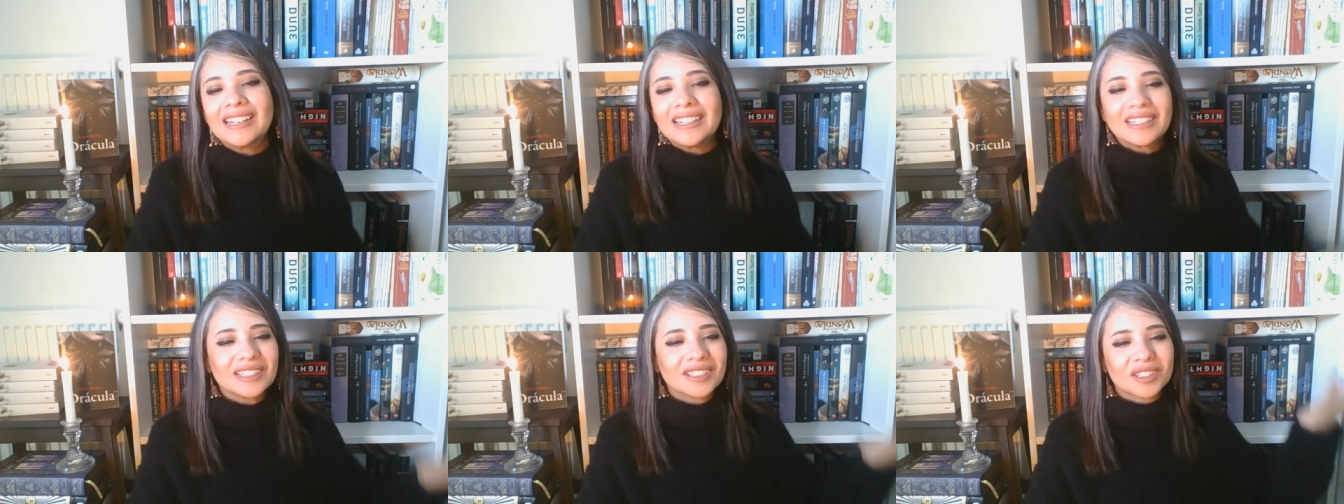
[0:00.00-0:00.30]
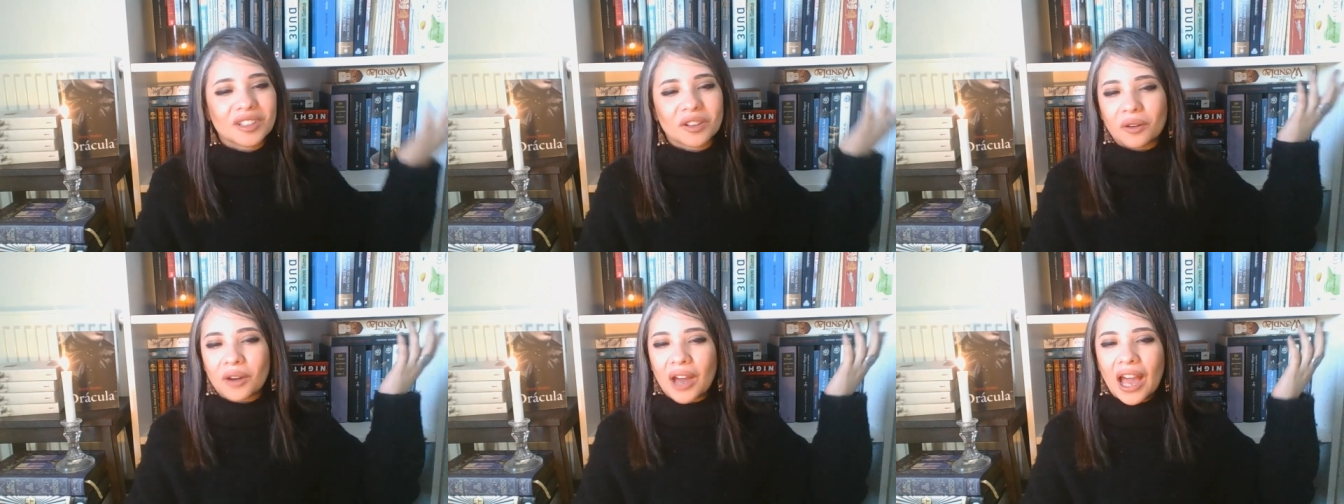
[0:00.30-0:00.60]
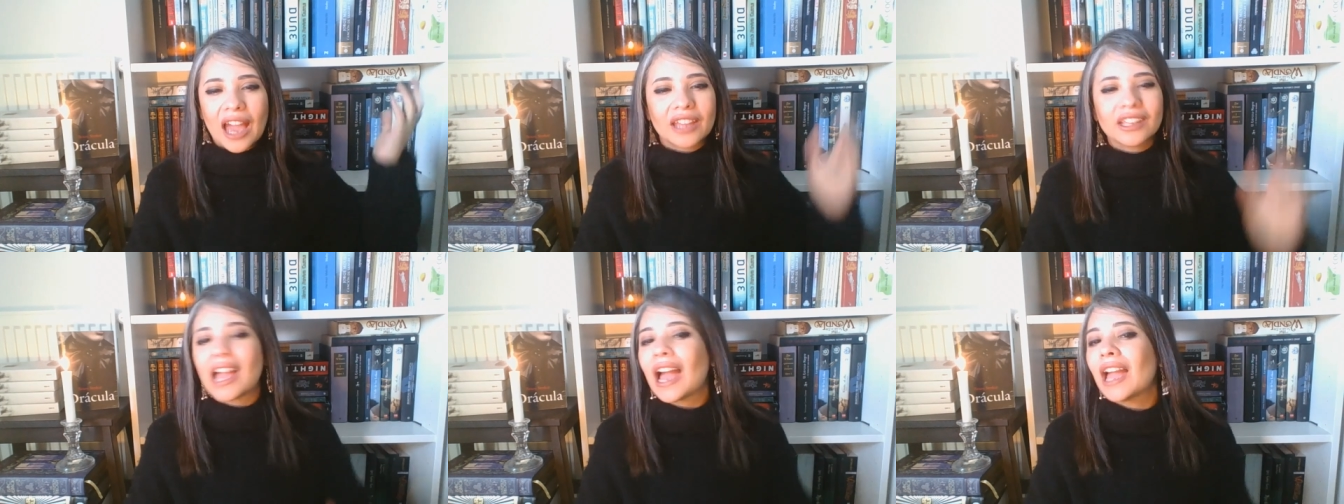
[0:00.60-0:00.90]
So
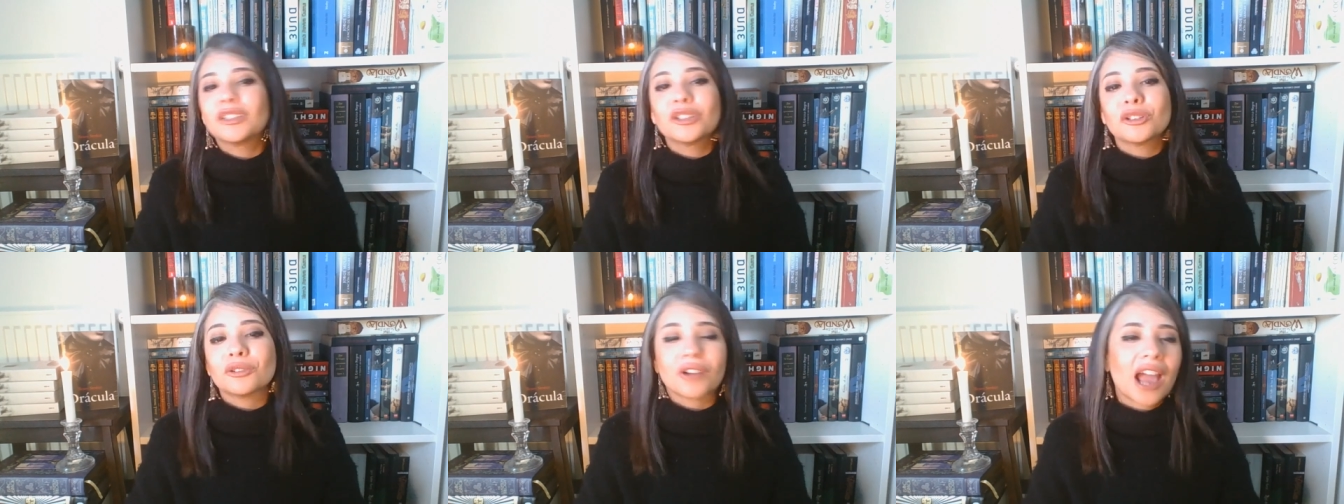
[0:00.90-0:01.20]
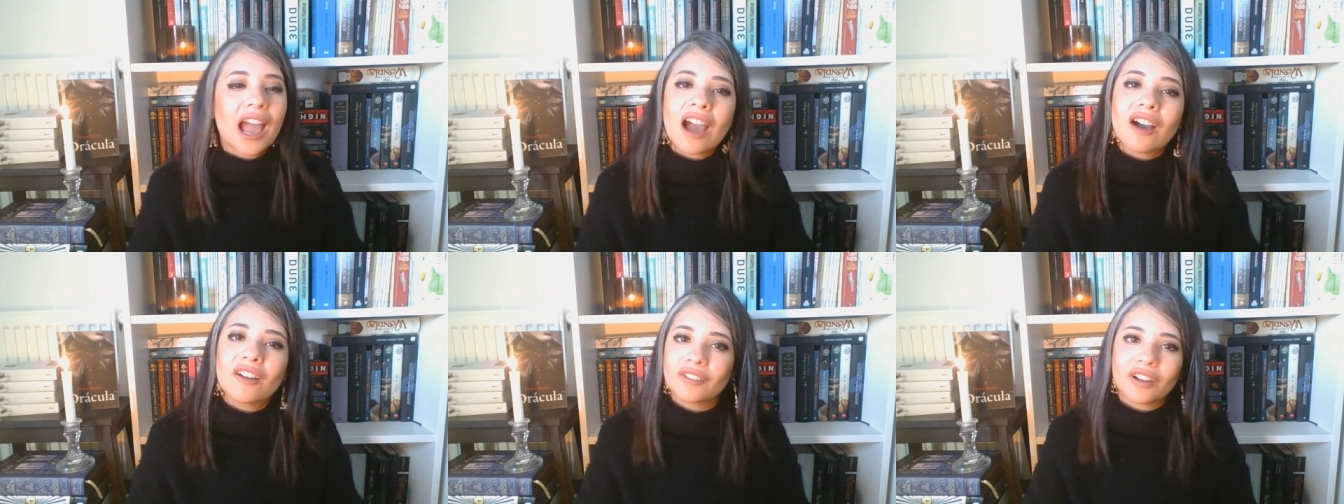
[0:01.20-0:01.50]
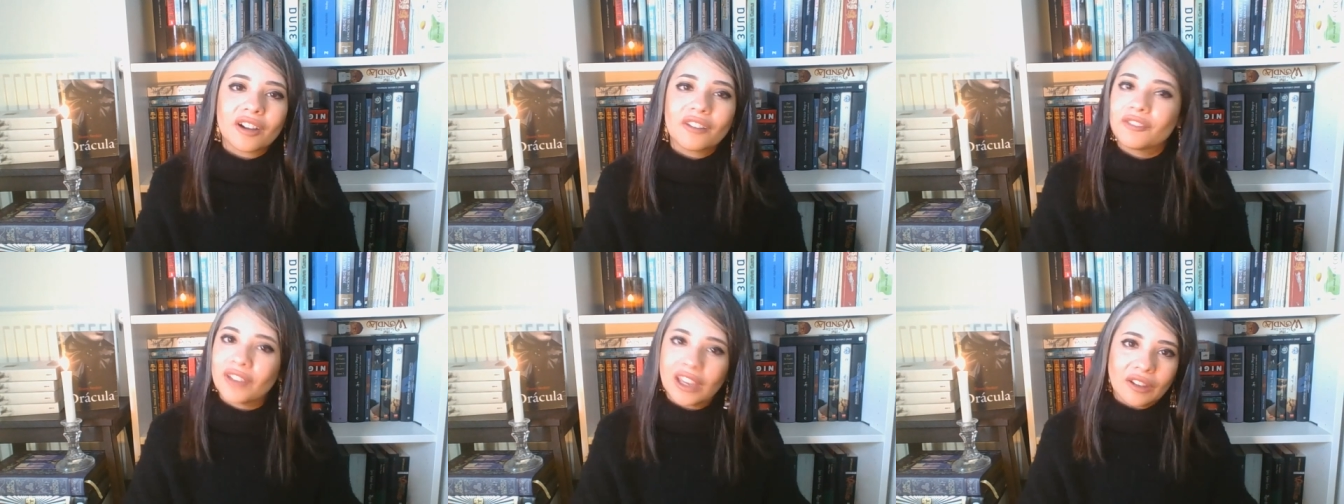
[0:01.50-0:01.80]
I don't have
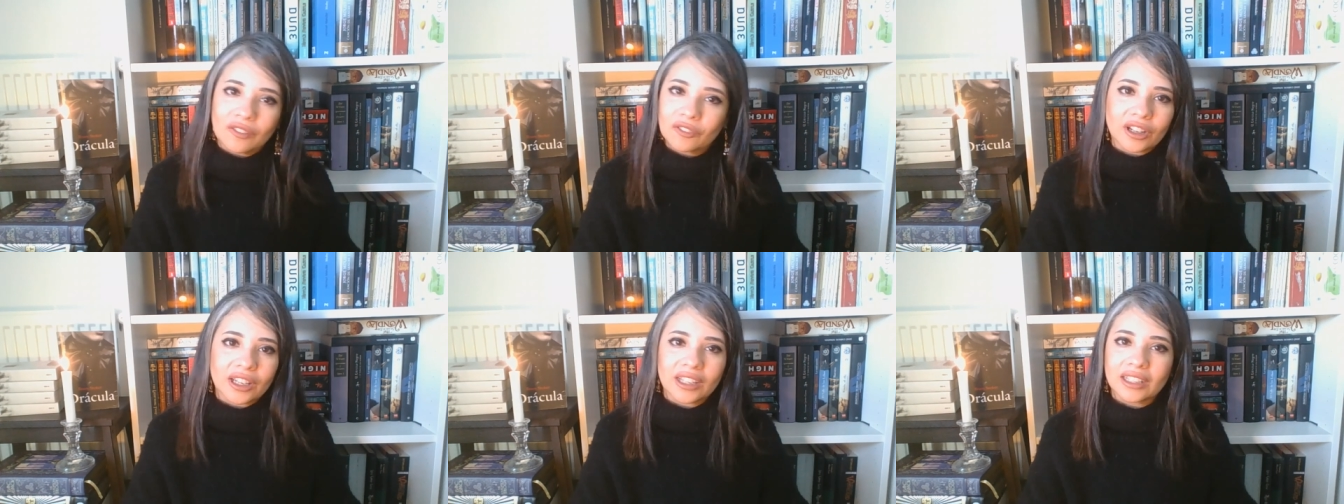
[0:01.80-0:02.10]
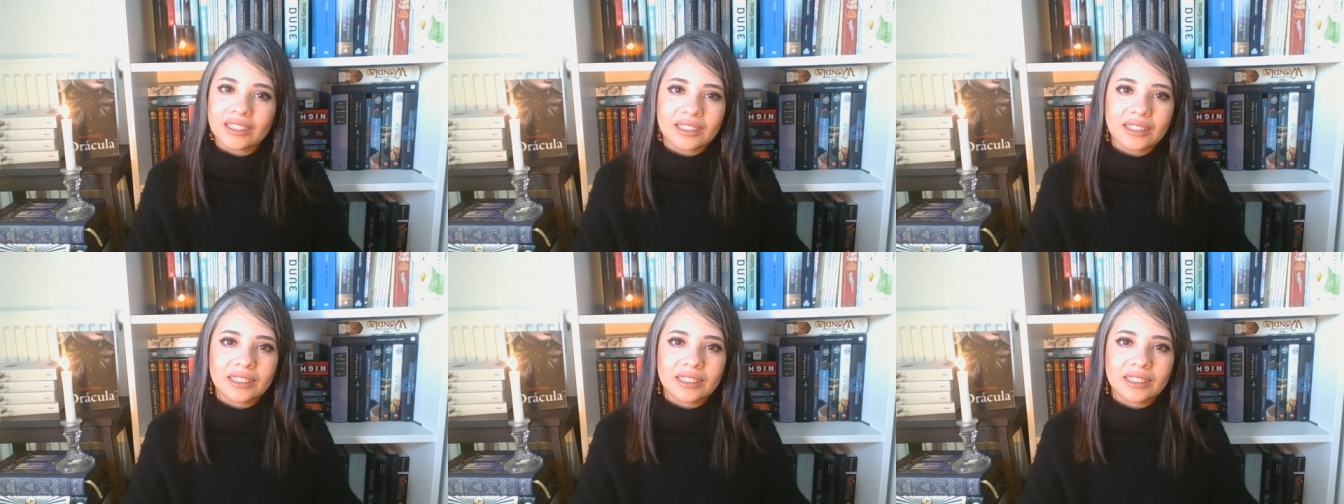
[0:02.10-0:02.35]
a favorite